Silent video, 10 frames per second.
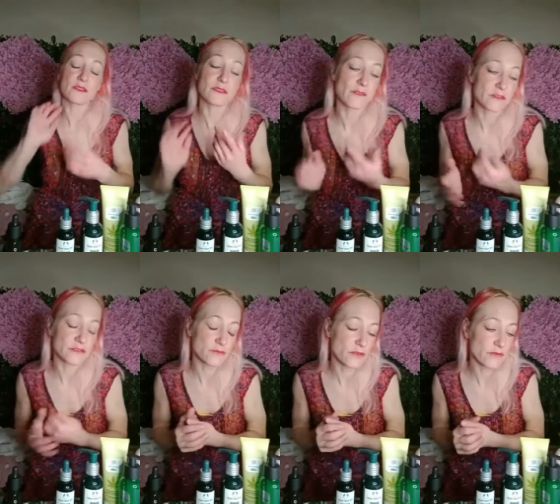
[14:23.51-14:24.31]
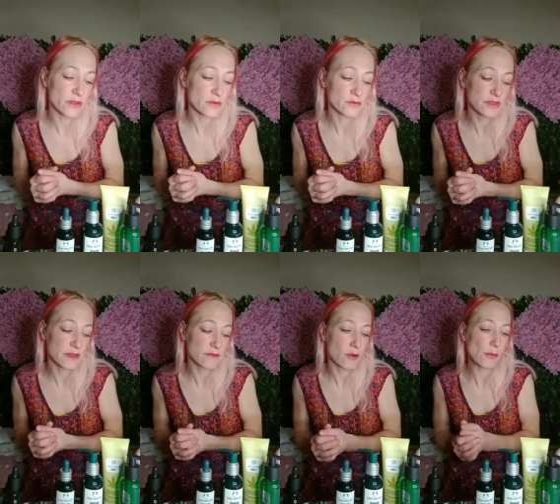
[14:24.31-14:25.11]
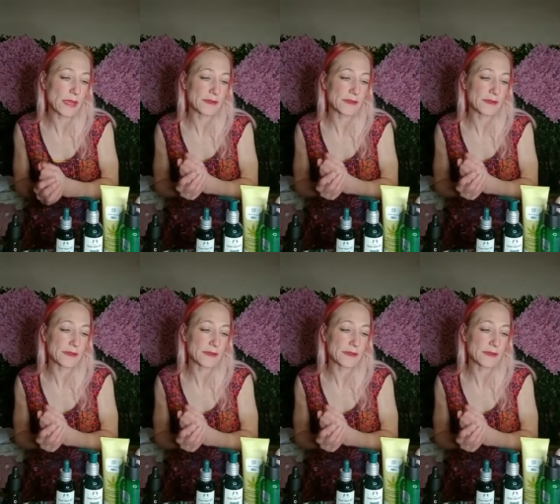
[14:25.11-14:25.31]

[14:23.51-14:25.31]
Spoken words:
because I've got some reviews that have come